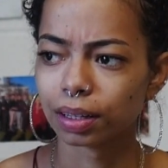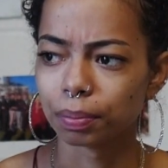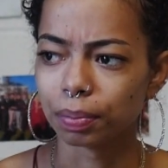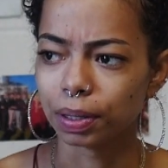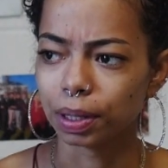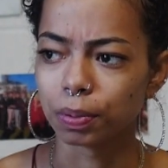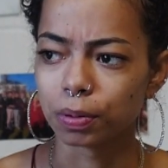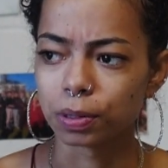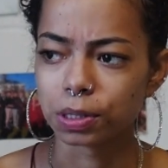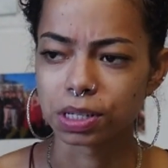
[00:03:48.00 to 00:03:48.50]

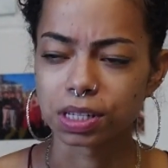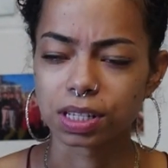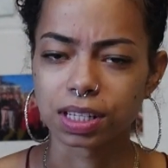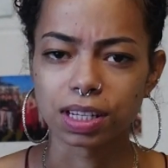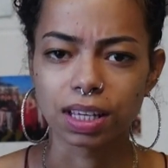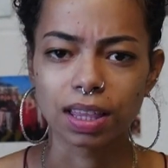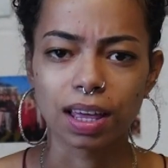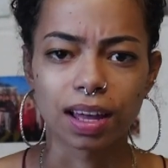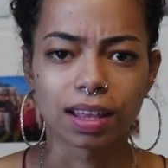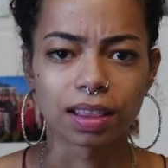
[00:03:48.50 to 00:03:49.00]
people just see
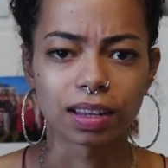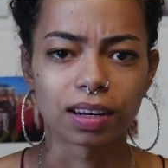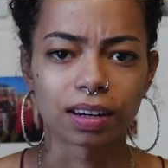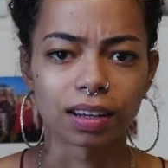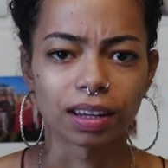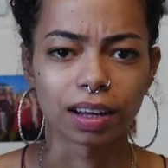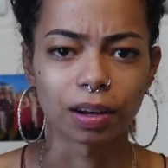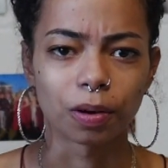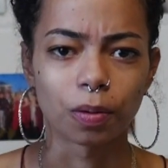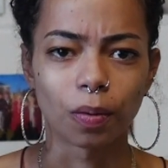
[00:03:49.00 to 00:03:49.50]
that and they're
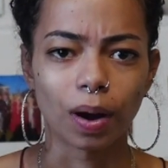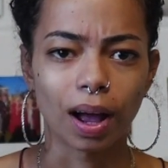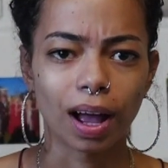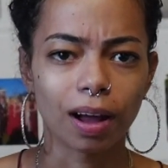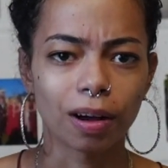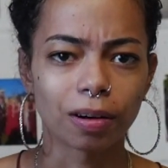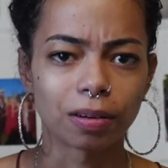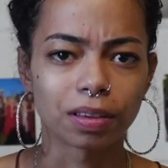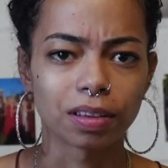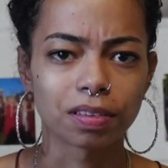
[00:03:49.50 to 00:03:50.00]
like,
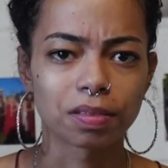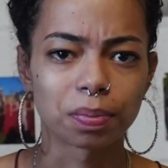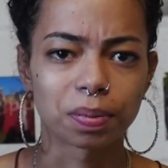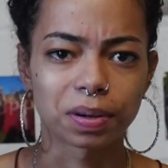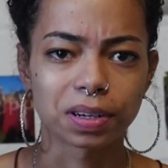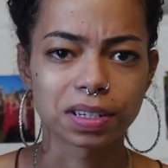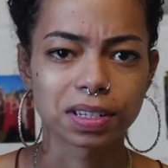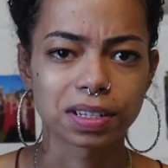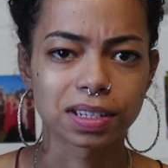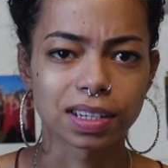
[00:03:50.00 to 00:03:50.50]
wow, this
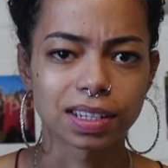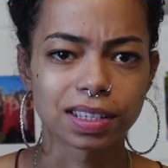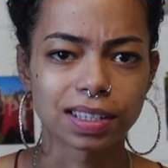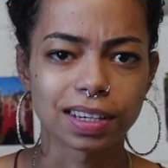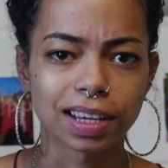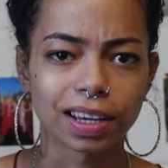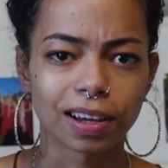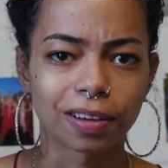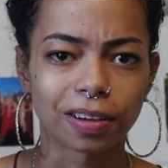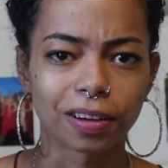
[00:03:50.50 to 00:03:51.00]
person can
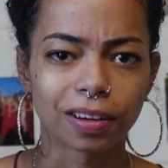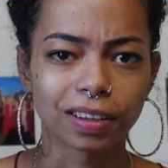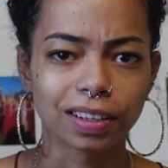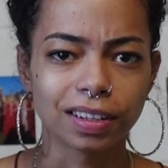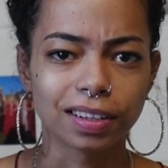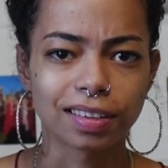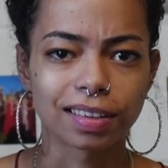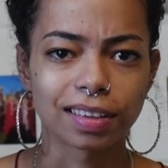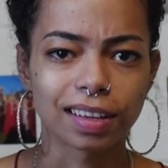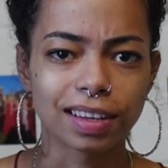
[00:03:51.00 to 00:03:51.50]
take on all
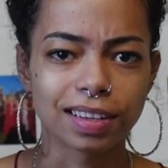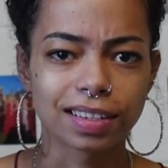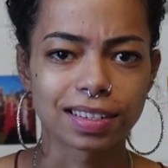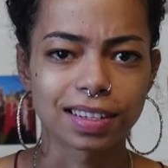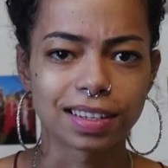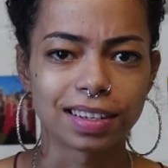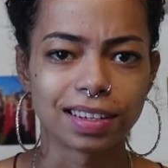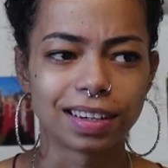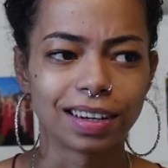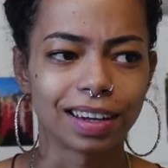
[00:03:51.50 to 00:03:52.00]
these things
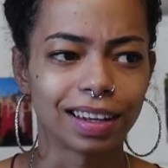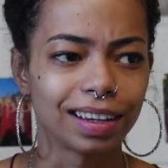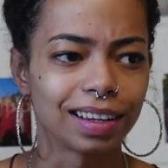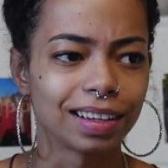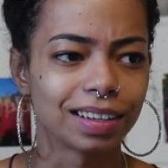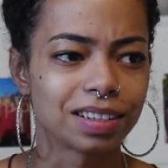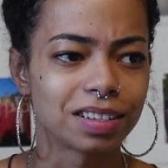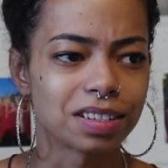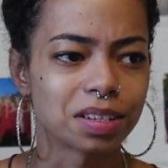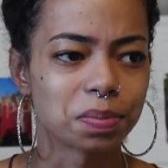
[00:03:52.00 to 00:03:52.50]
and
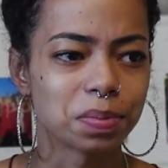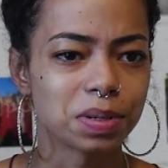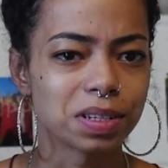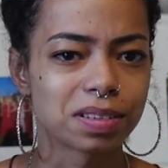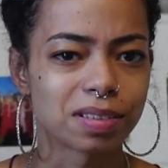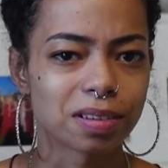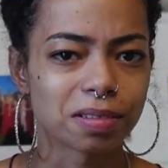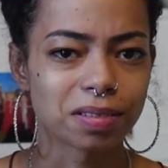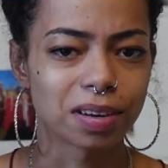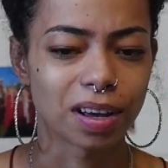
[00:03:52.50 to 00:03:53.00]
like just be
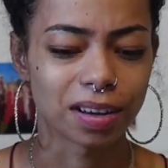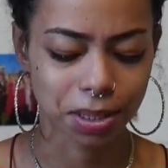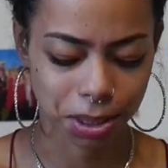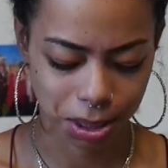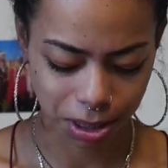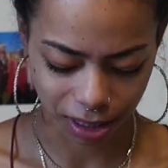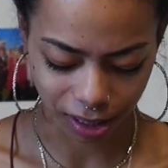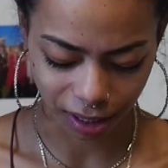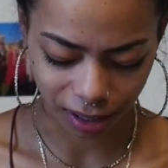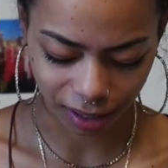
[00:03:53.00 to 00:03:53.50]
so
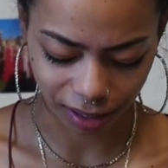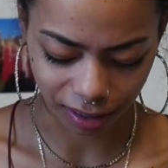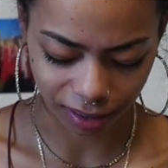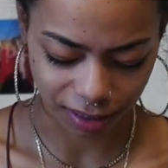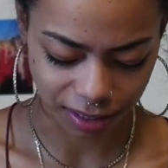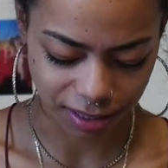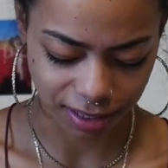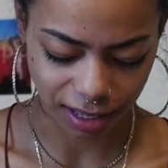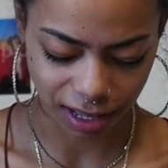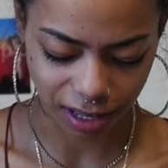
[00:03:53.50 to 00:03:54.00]
nonchalant all
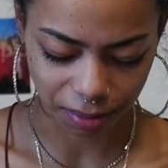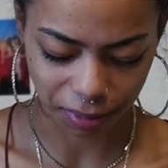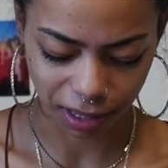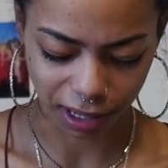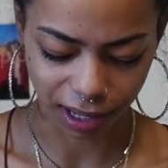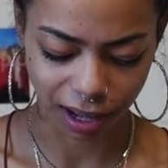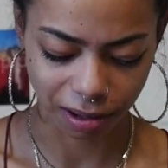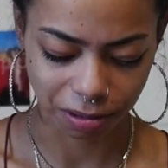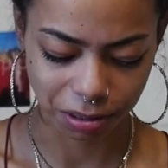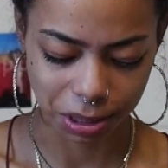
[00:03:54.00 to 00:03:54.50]
the time.
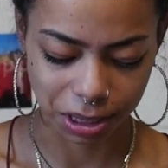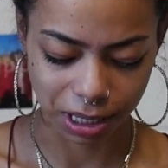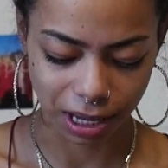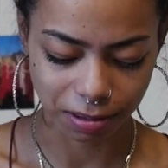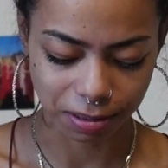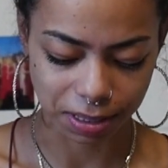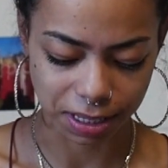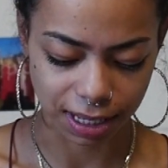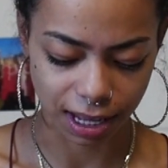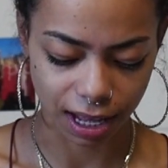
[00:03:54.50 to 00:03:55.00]
Like, I wish
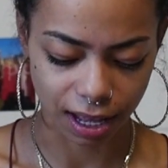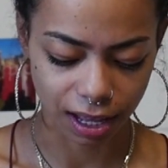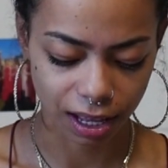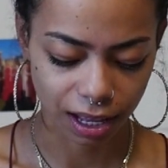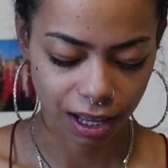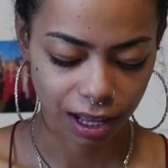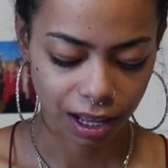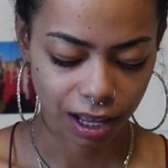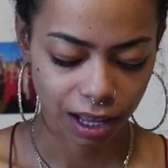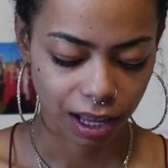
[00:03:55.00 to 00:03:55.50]
I was that.
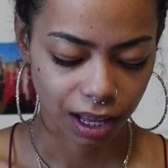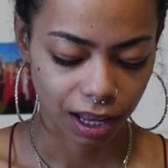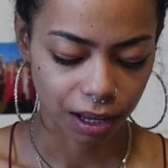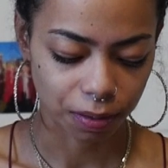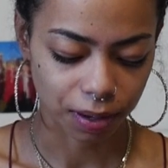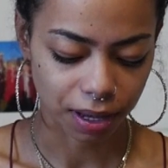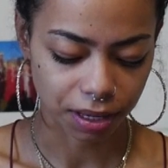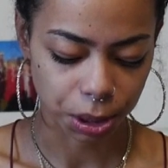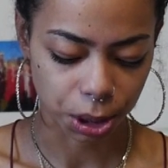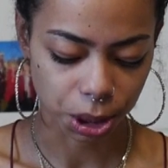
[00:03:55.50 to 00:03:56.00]

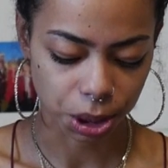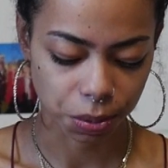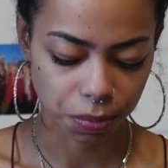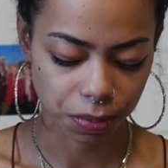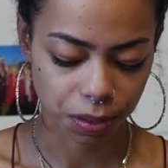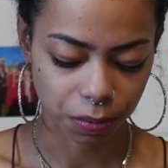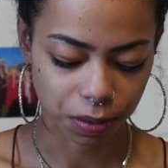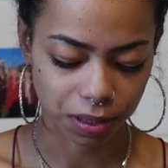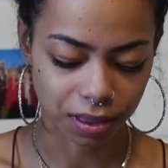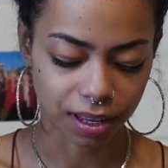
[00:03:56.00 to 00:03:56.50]
We had
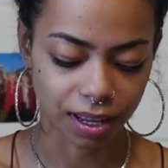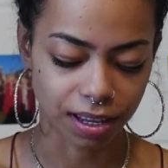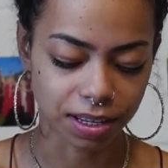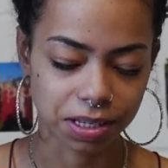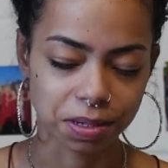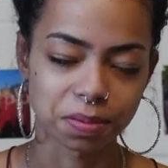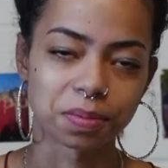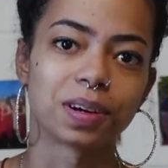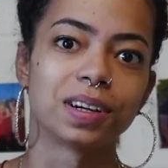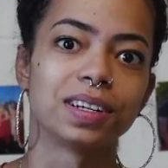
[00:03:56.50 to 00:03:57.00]
Judgment with the
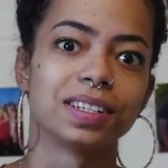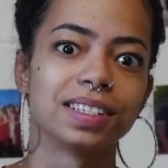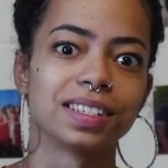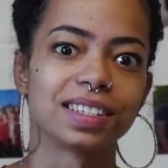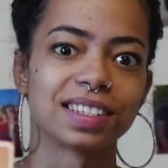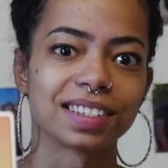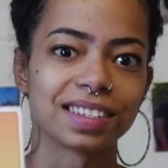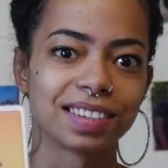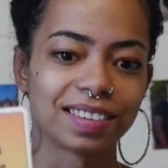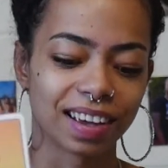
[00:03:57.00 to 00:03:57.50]
Ace of Wands.
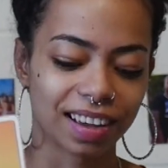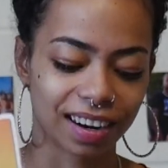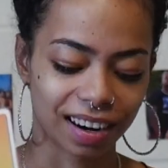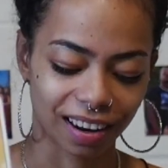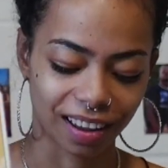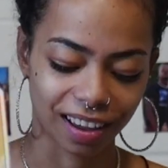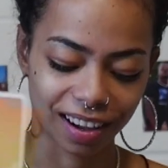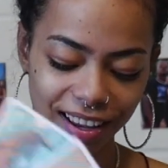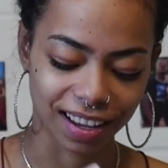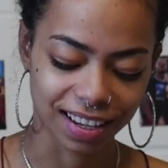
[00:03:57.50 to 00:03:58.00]
We had a
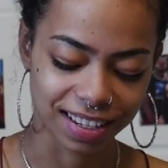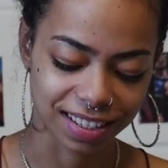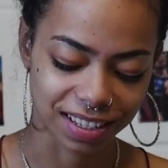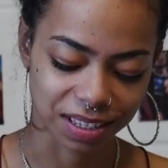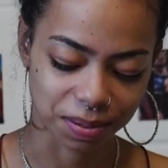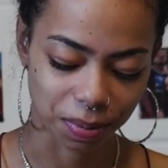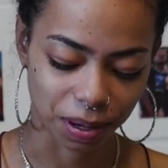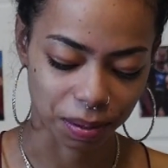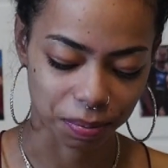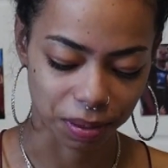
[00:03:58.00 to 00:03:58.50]
lot of
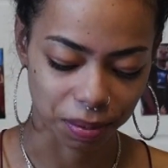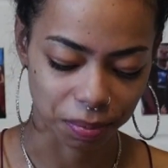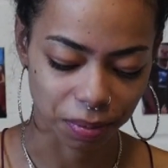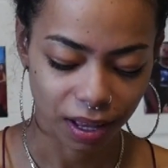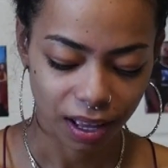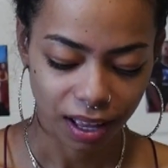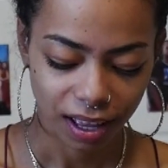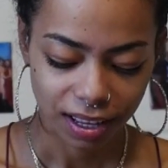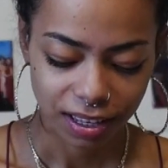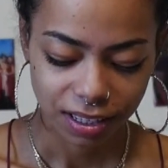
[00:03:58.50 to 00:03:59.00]
aces pop up.
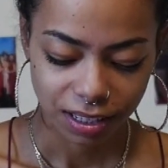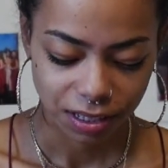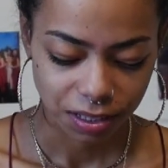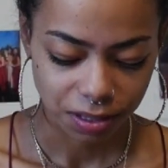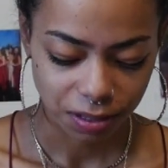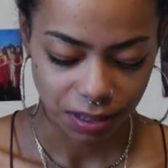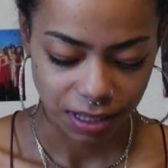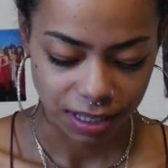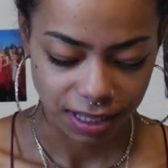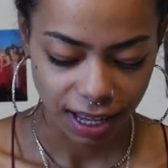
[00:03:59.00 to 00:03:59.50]

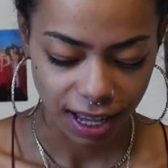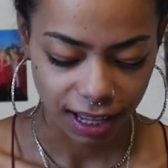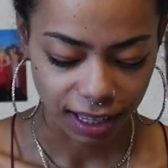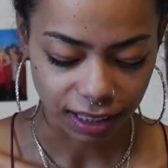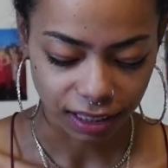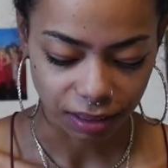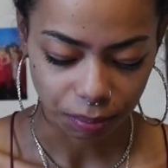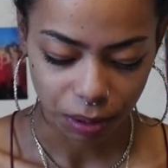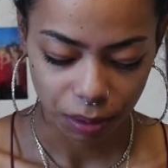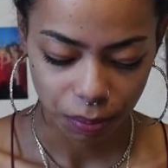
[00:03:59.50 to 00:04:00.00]
So
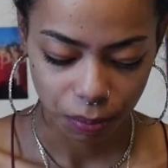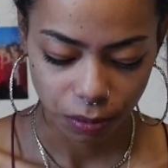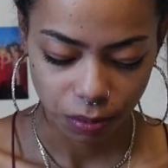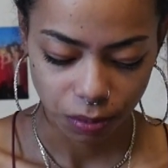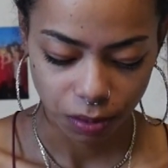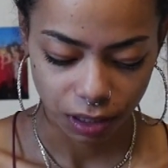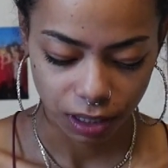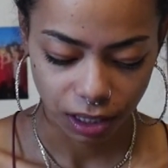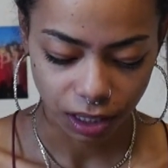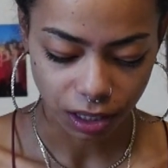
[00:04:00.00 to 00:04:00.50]
exactly, people
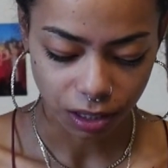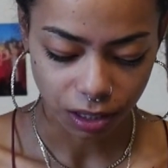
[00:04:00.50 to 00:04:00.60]
look at